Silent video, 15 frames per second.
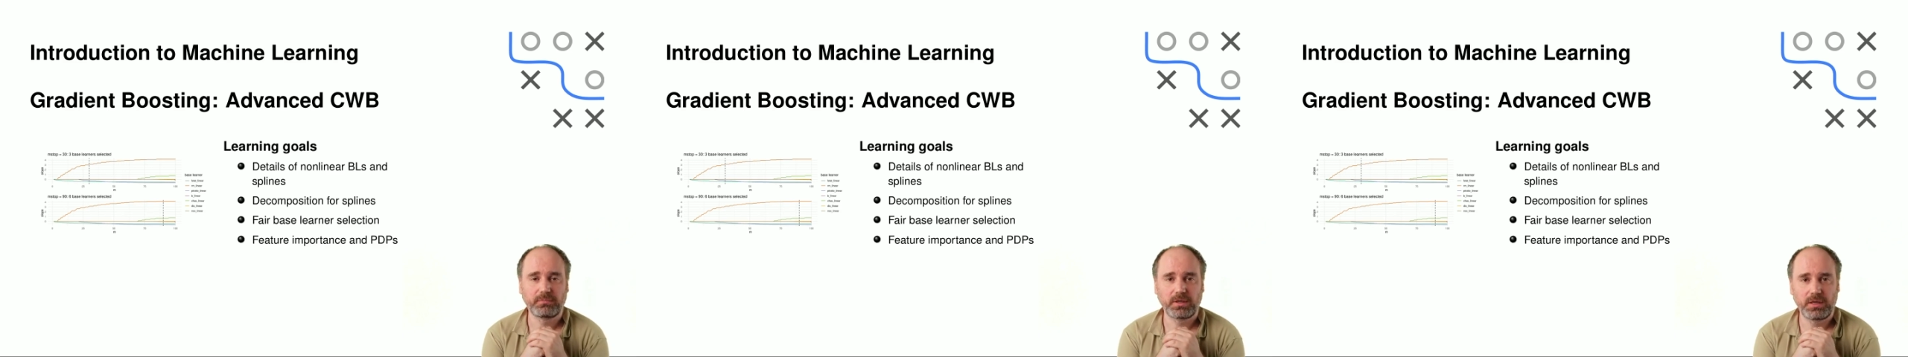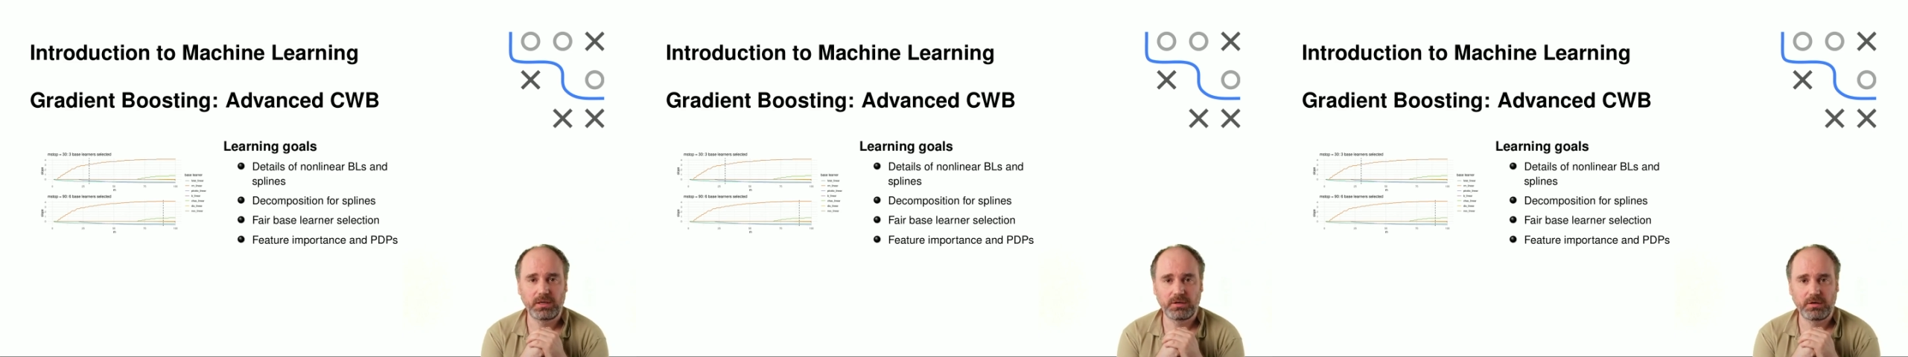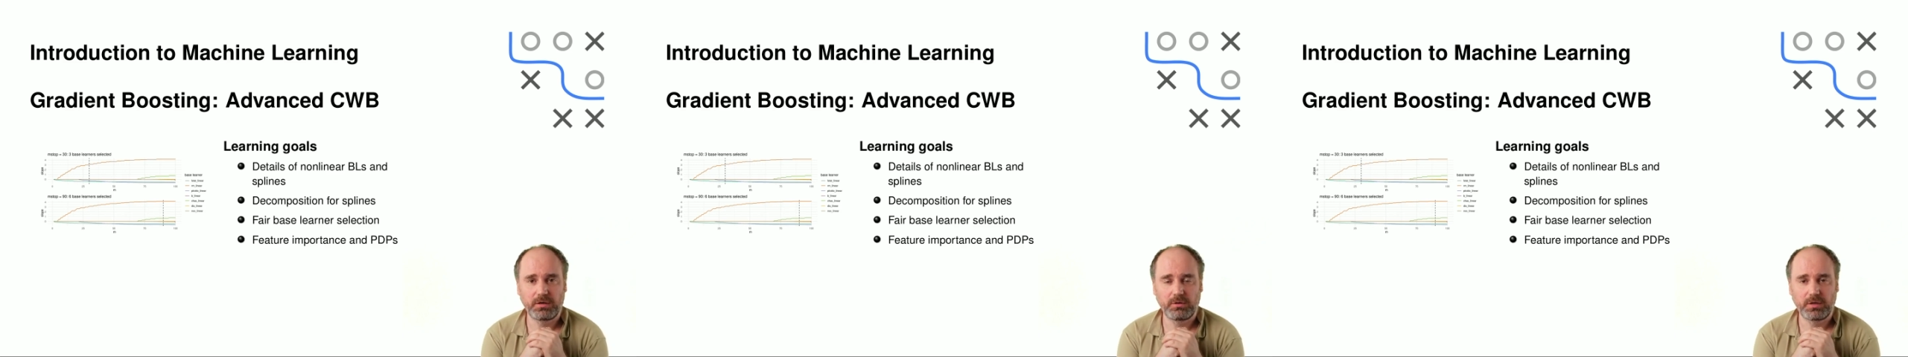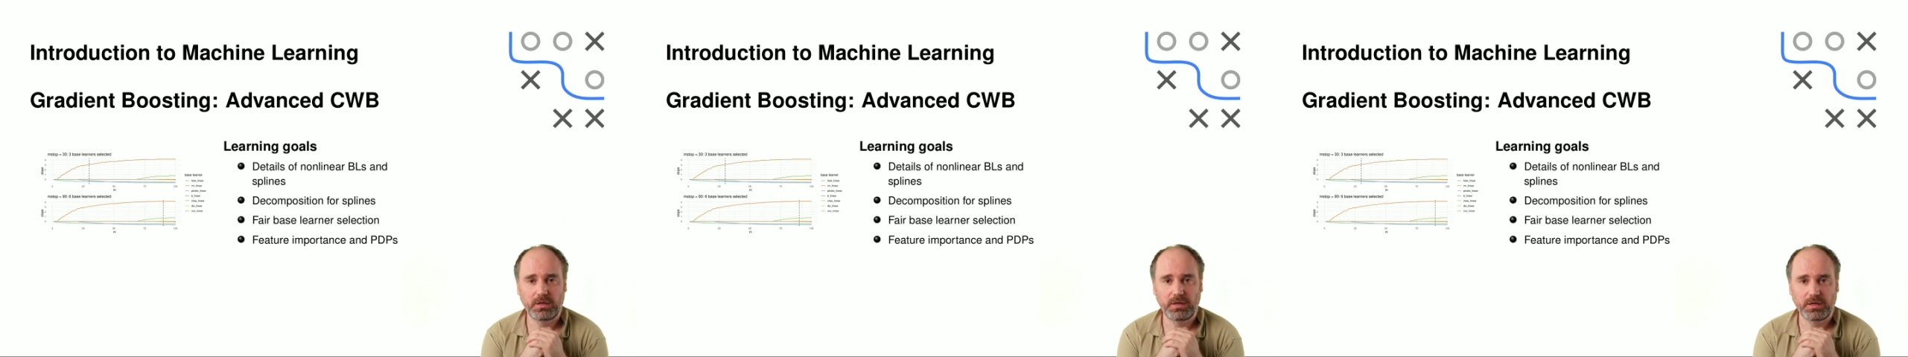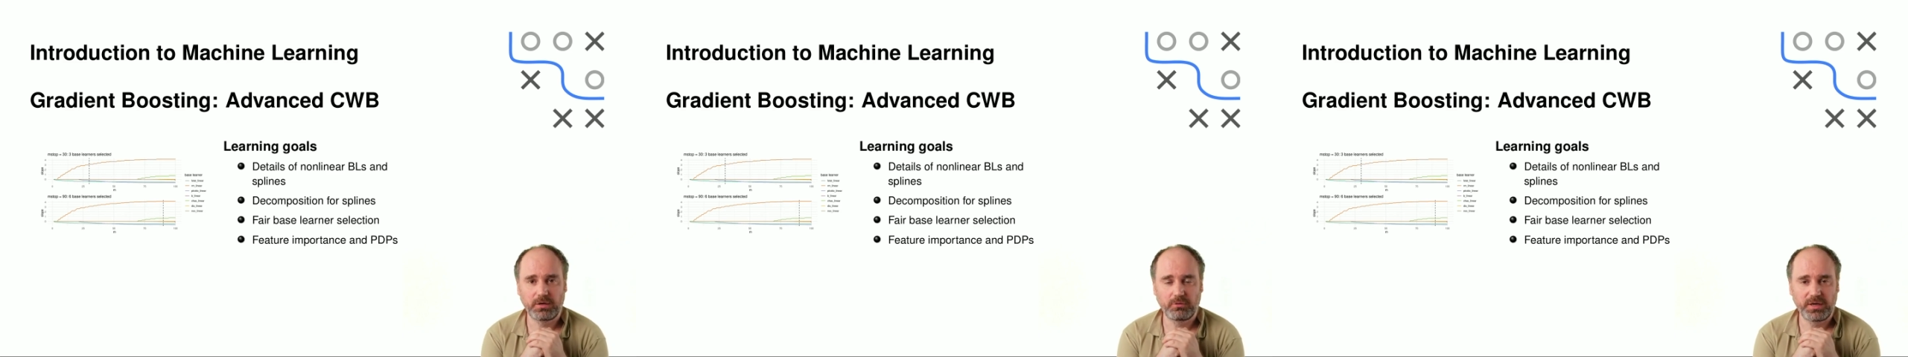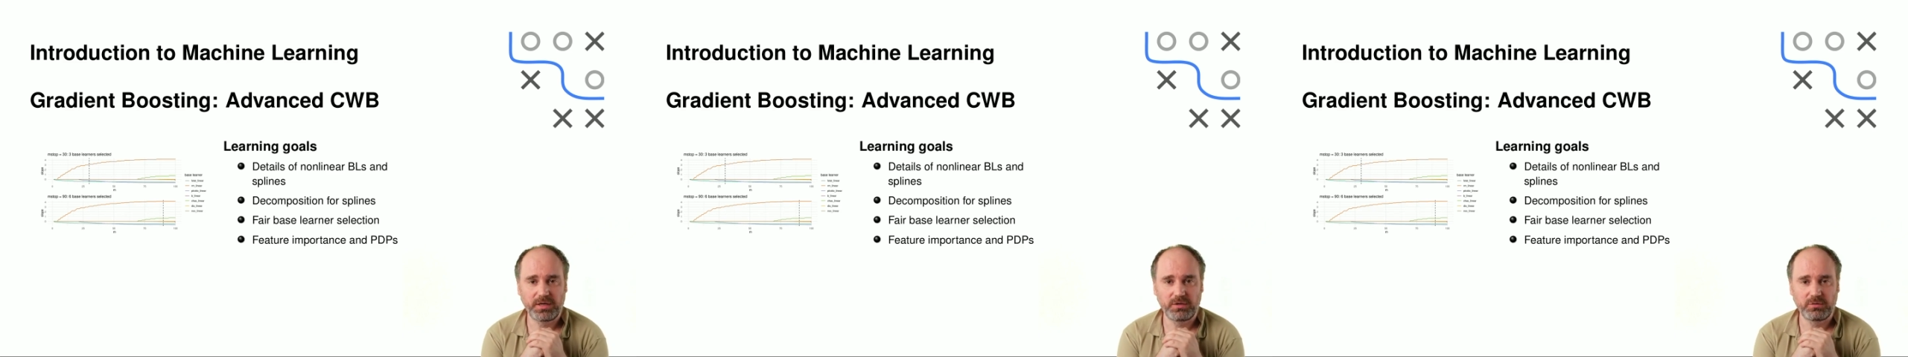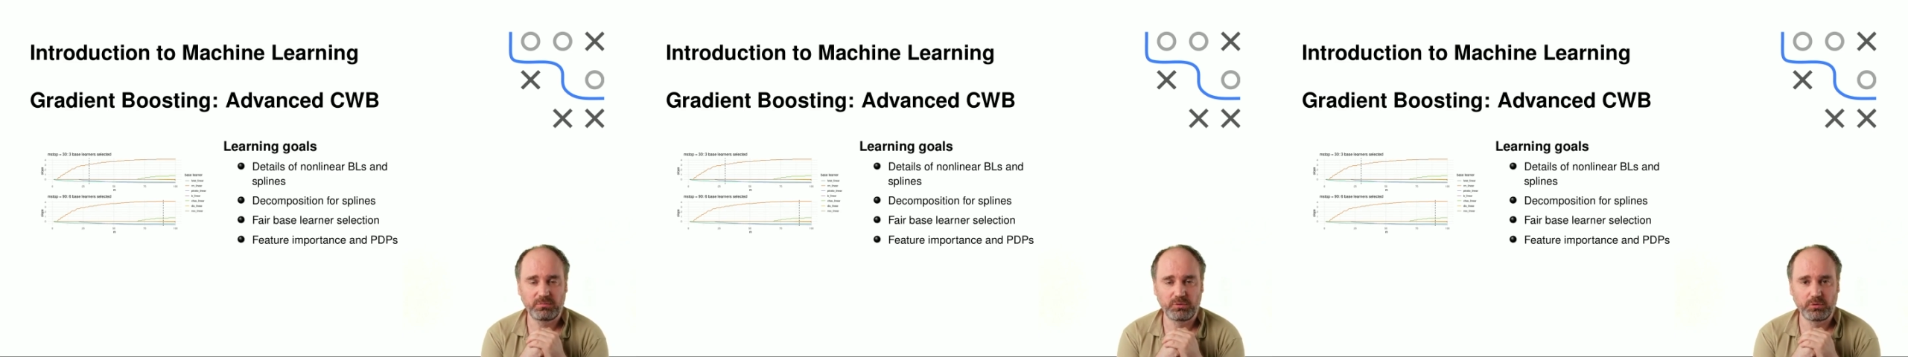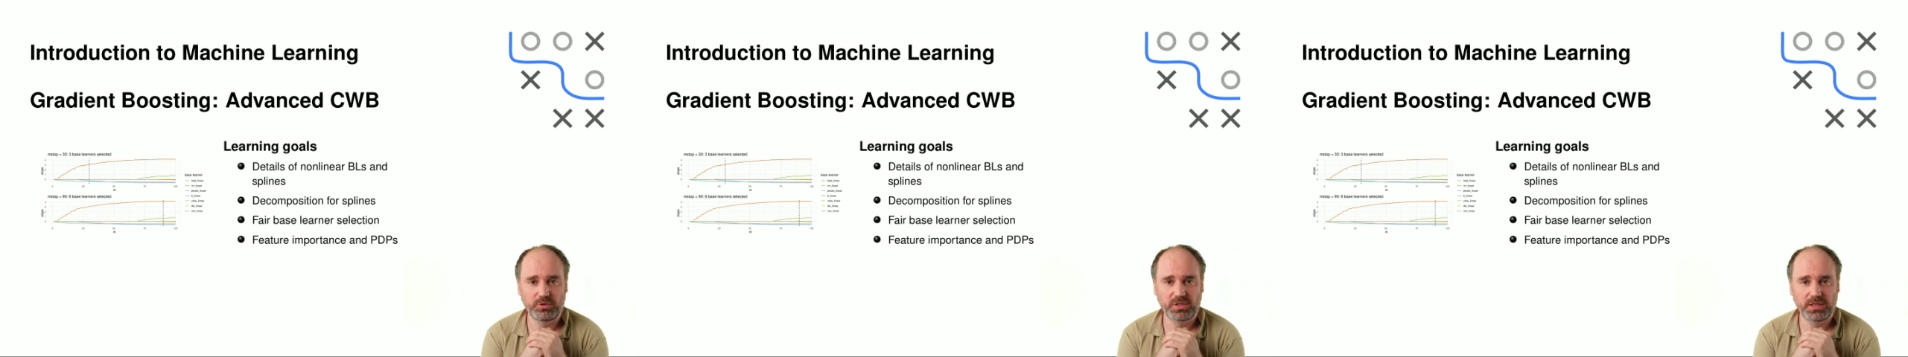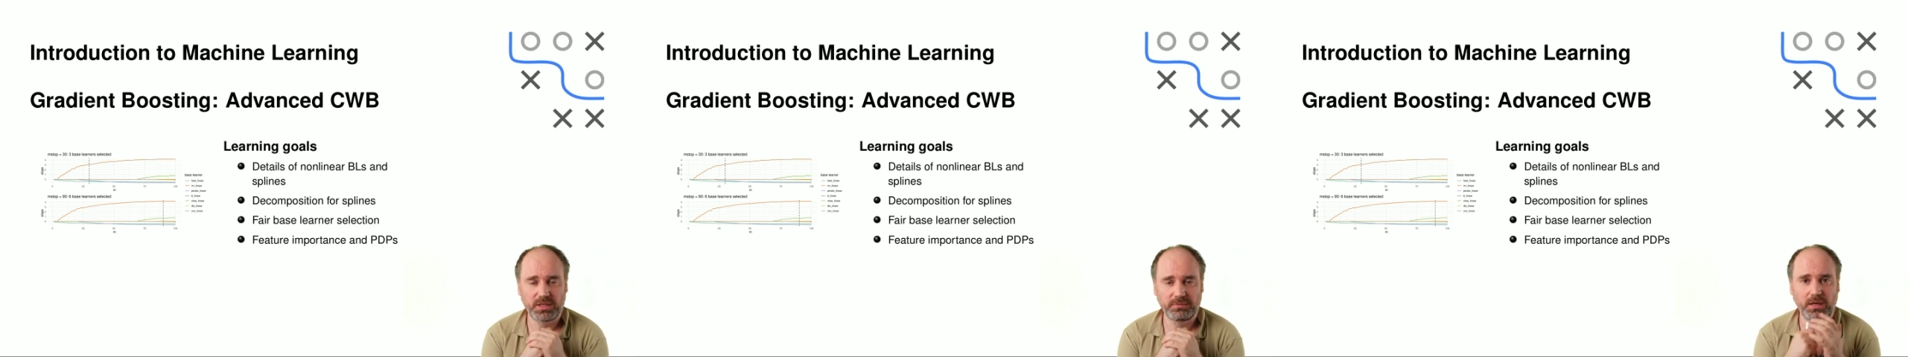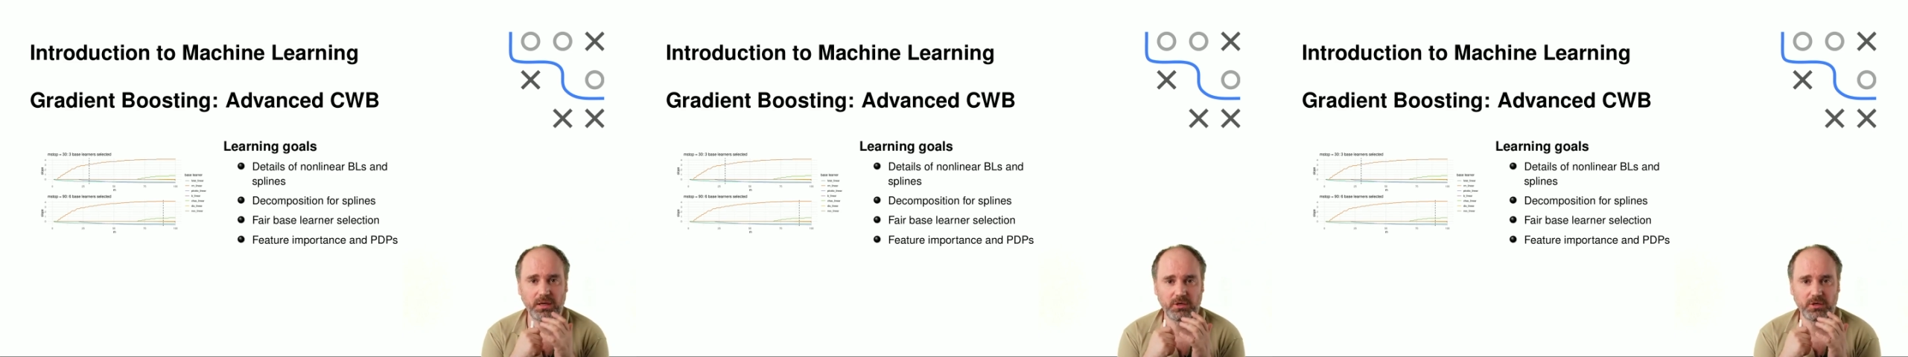in our gradient boosting